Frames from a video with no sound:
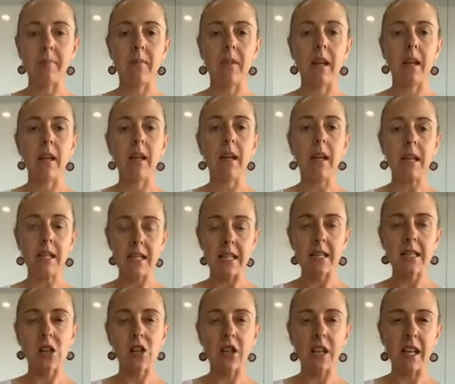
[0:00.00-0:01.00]
it does
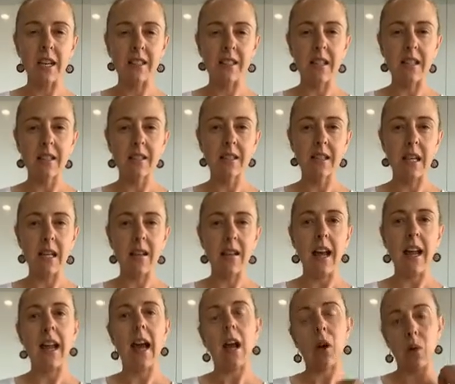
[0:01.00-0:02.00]
only exist in
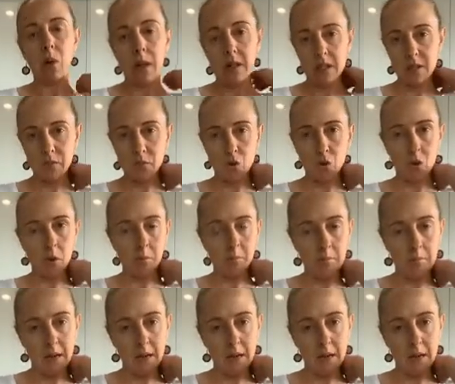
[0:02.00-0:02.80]
that aqueous form